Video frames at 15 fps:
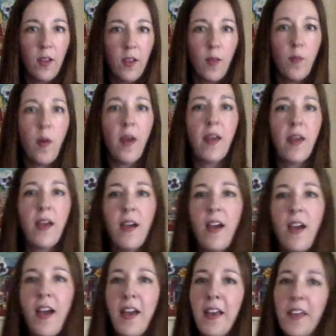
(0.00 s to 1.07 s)
but
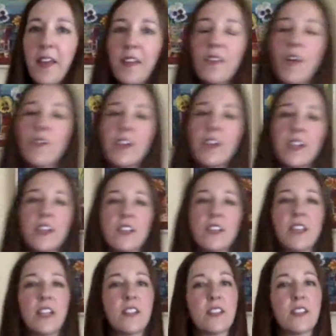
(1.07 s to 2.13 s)
I love it because
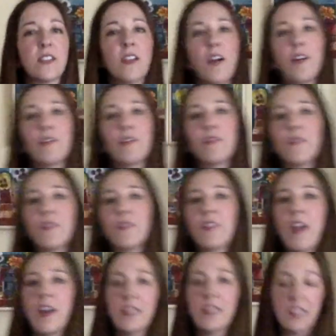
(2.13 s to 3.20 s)
I just love
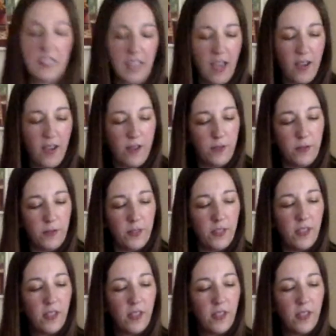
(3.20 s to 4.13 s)
that sound.